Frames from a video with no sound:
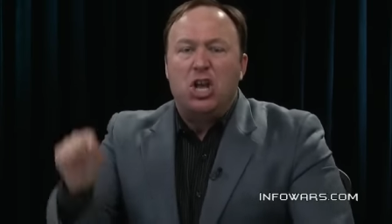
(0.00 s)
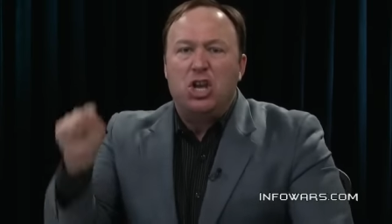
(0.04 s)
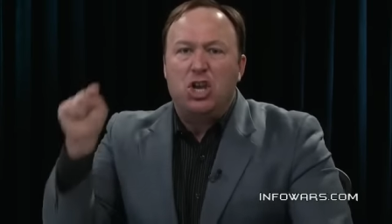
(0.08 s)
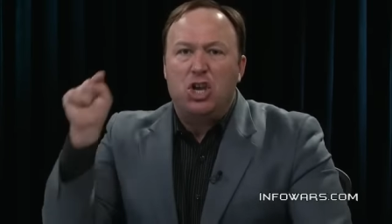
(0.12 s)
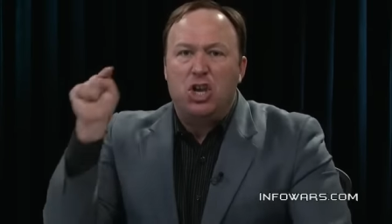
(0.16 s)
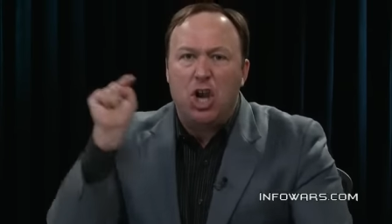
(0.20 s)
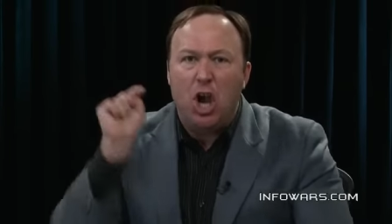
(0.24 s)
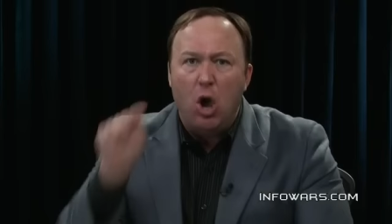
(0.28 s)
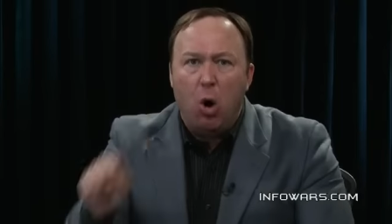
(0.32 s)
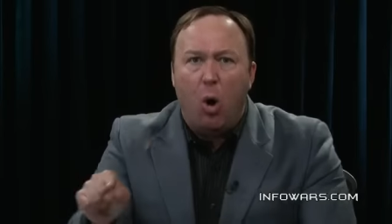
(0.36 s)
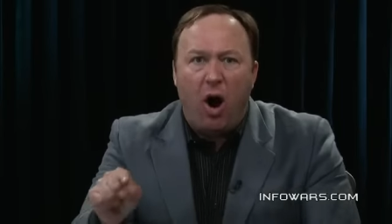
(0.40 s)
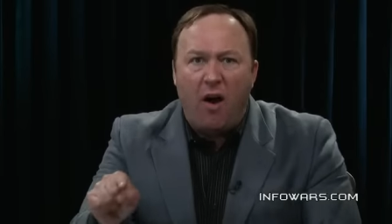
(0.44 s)

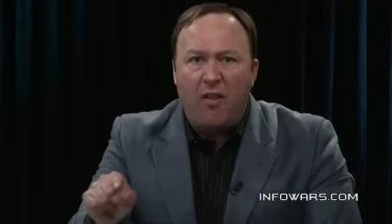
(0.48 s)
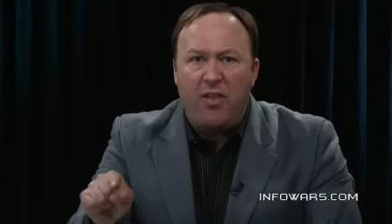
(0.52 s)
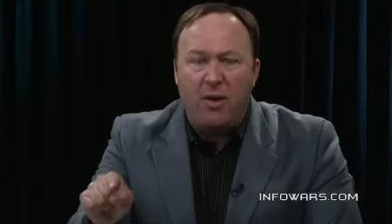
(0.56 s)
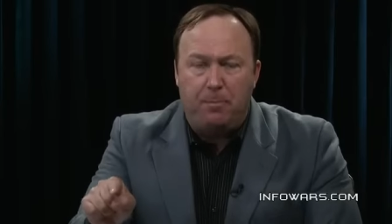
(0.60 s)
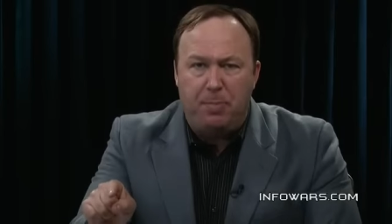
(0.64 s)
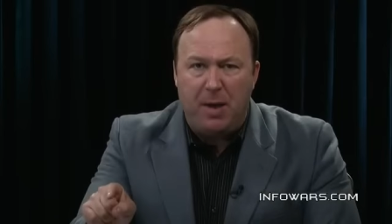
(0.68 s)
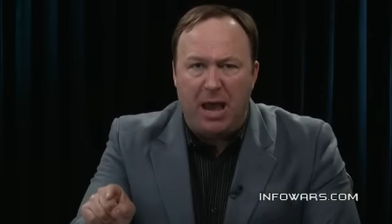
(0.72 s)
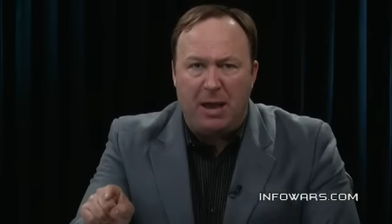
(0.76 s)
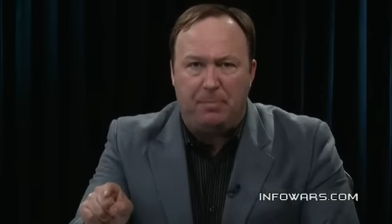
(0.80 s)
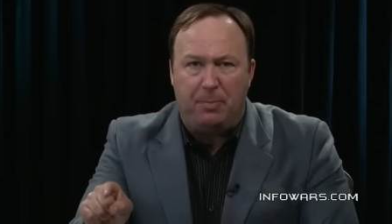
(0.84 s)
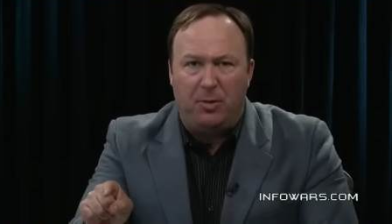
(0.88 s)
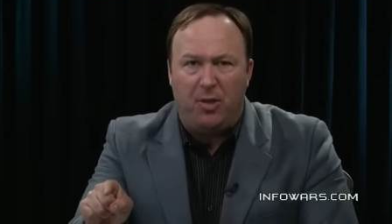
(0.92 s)
You are the
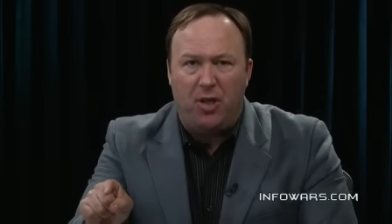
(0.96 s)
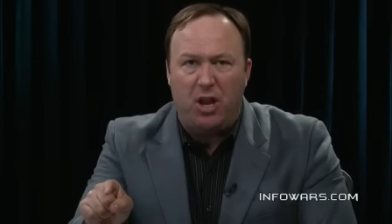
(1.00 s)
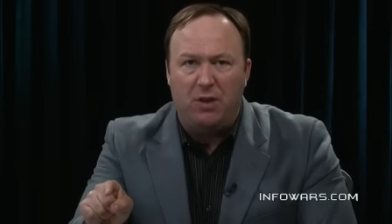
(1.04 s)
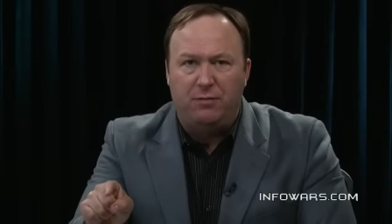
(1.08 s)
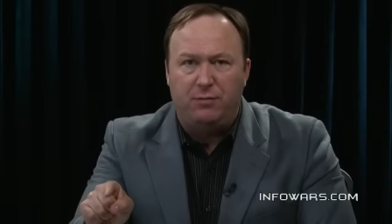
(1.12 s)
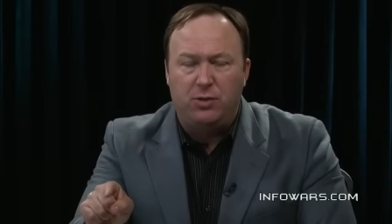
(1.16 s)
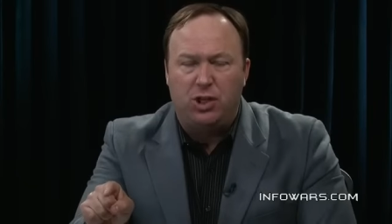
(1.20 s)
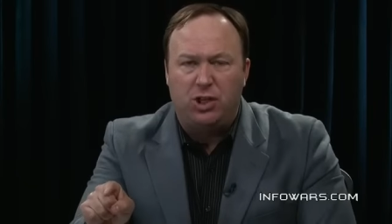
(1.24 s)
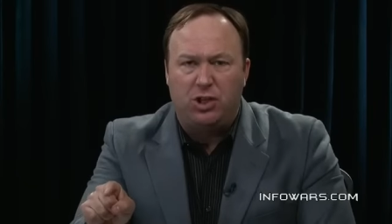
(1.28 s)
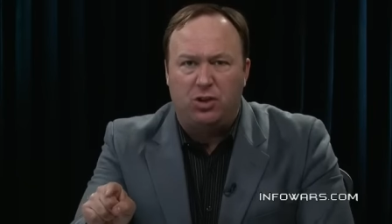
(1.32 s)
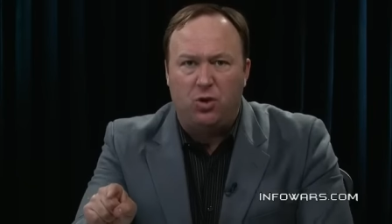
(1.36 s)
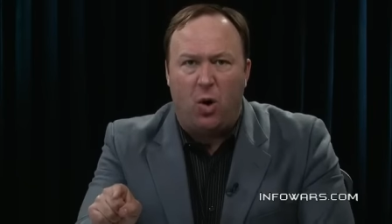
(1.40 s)
people that
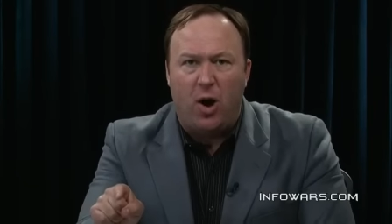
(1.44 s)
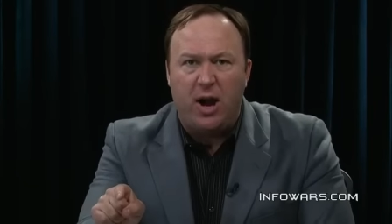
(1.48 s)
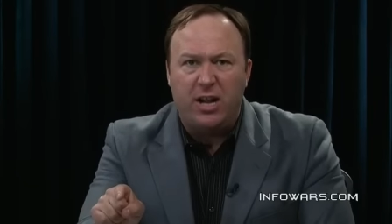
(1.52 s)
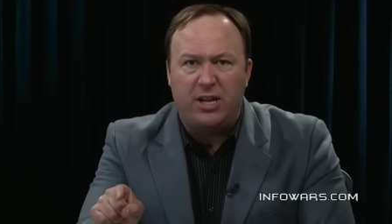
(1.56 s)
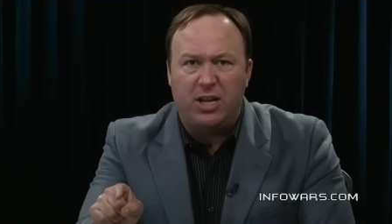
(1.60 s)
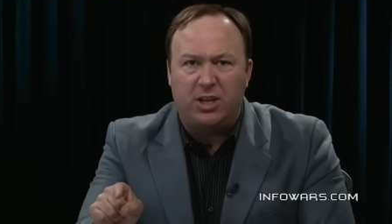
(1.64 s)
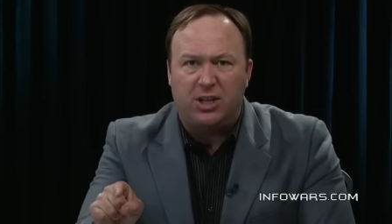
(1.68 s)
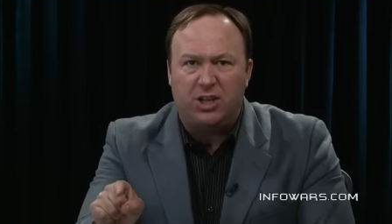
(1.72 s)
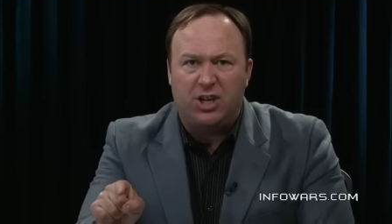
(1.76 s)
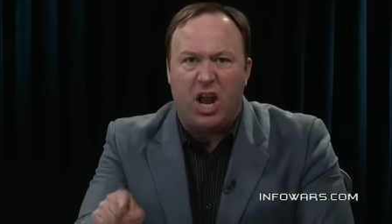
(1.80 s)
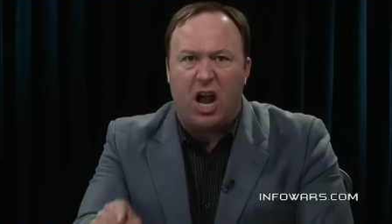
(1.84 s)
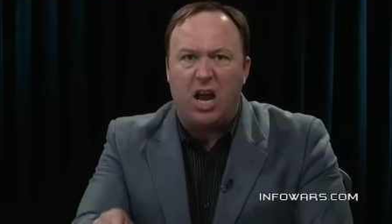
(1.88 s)
have destroyed
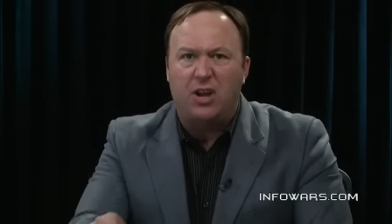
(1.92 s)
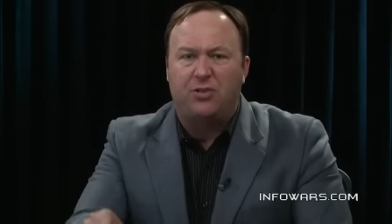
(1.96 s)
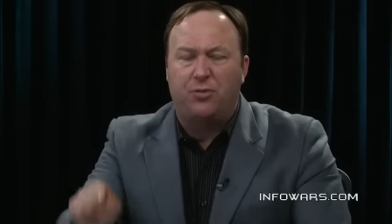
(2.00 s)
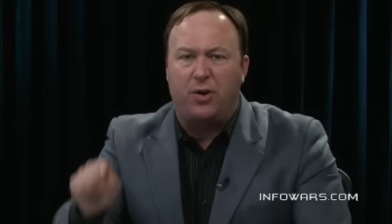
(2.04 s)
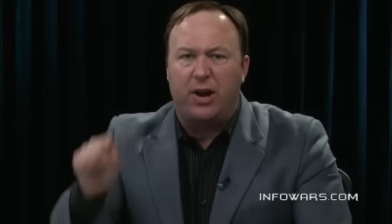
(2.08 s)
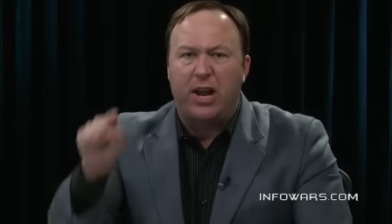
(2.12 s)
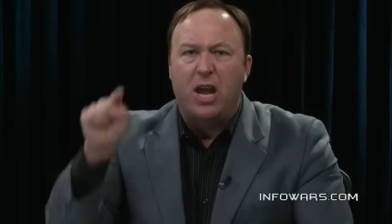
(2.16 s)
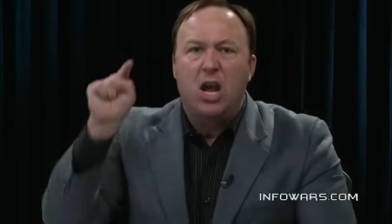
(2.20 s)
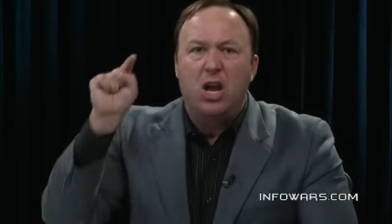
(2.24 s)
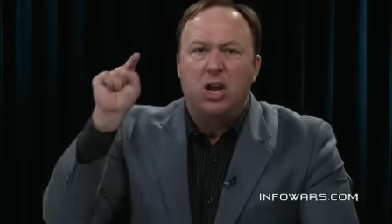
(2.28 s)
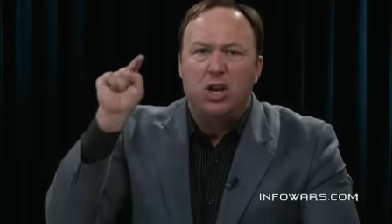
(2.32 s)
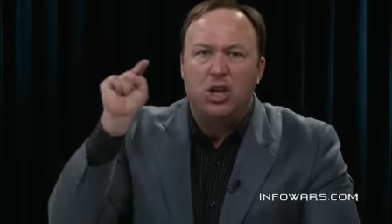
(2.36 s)
this
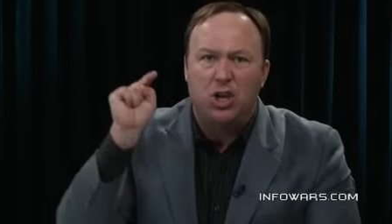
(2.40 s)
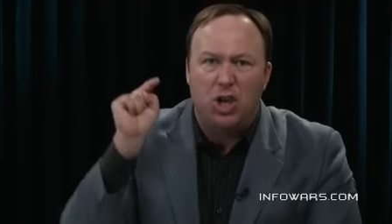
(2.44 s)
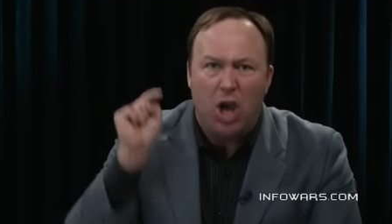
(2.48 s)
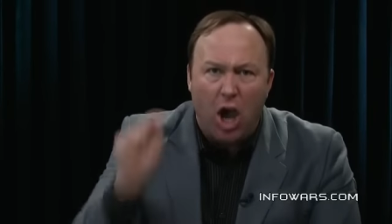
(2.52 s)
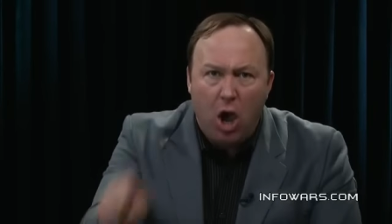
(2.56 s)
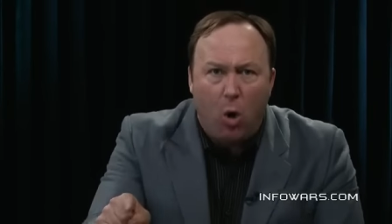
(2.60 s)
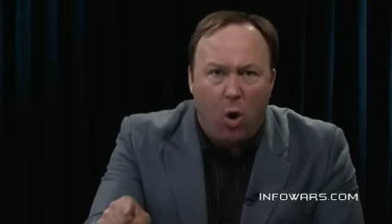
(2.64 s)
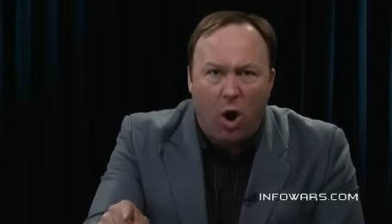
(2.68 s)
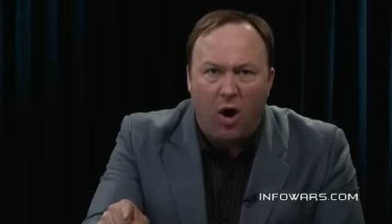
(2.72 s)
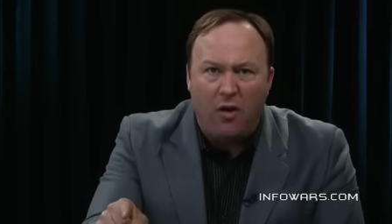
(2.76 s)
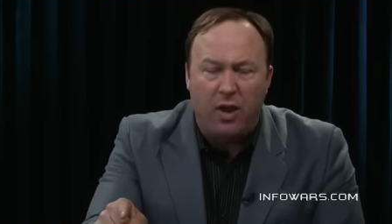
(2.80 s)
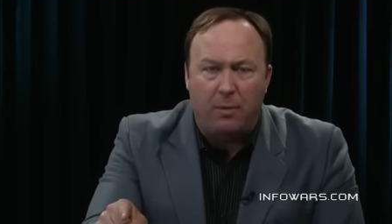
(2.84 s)
country.
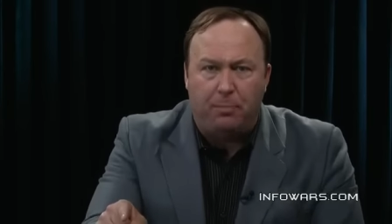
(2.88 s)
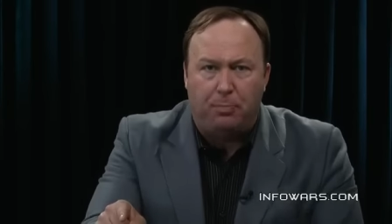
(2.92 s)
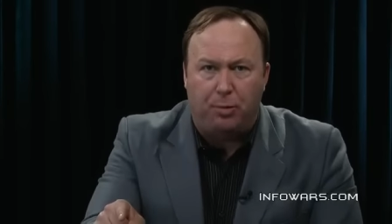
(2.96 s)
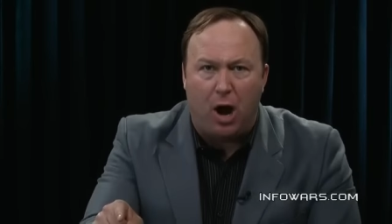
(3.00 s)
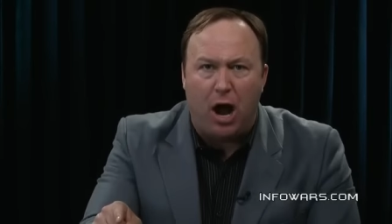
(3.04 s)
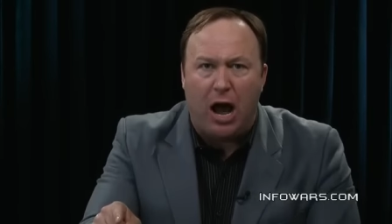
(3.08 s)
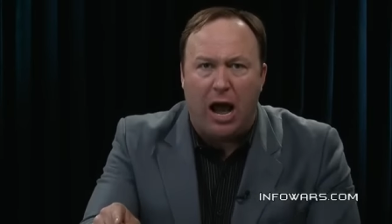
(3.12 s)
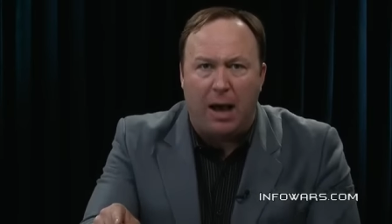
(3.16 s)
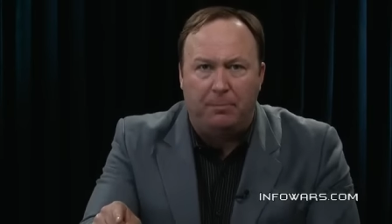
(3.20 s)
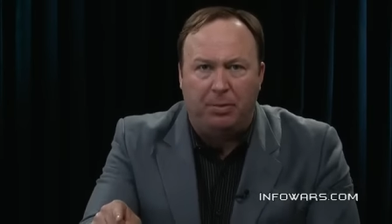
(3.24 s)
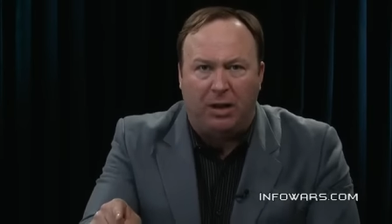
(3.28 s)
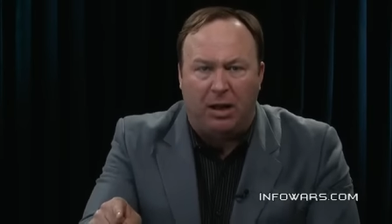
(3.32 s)
You are the
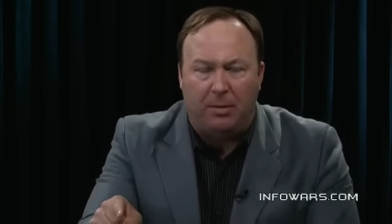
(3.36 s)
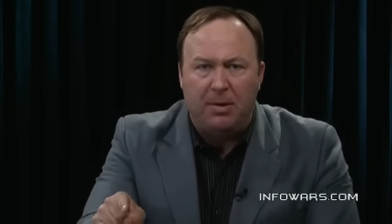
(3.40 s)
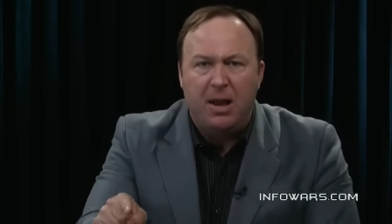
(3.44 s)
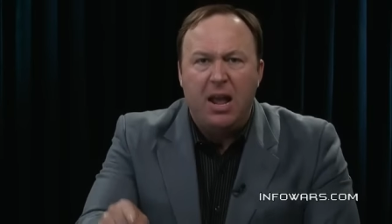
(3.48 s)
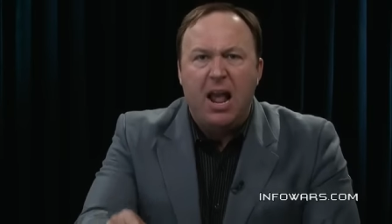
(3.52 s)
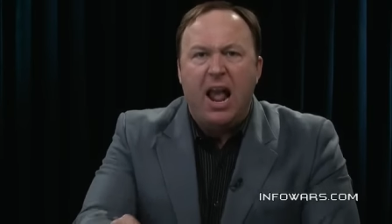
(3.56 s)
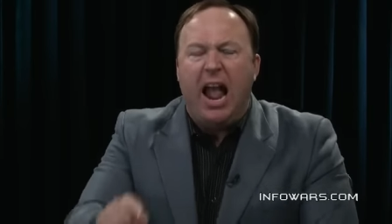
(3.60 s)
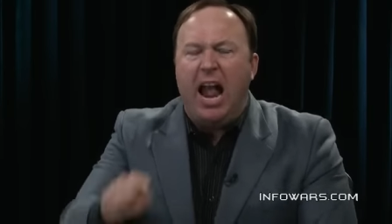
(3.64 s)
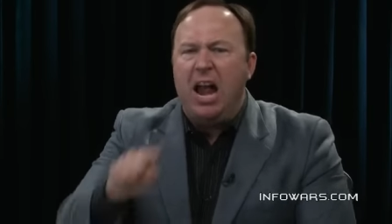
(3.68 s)
problem.